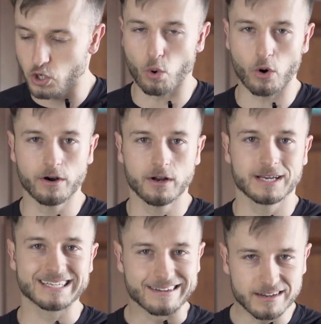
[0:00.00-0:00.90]
your
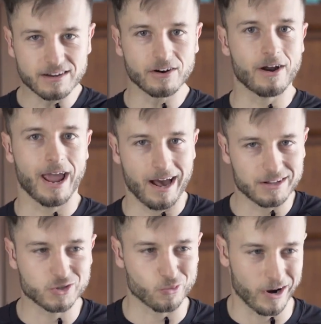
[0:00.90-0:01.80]
gear
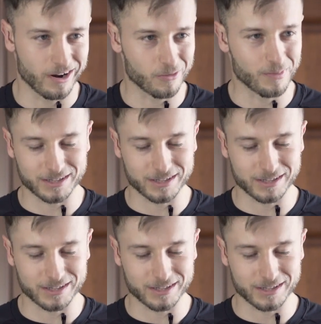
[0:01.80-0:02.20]
elsewhere,